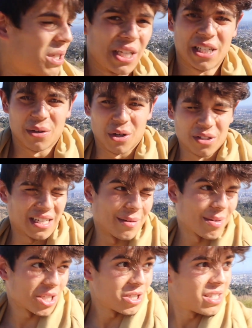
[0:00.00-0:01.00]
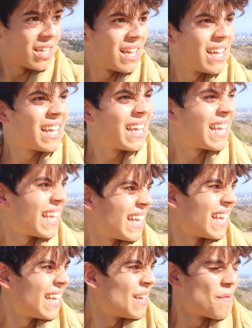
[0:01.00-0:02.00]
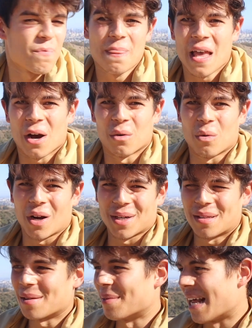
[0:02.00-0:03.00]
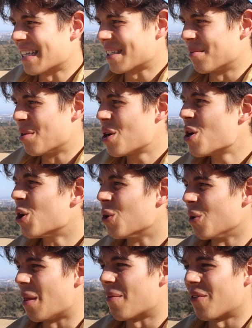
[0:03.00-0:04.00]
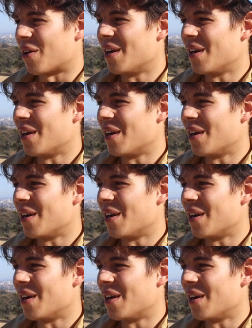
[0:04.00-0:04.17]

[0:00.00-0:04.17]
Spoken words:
see two girls taking pictures. I want to walk up to them and ask them who they prefer.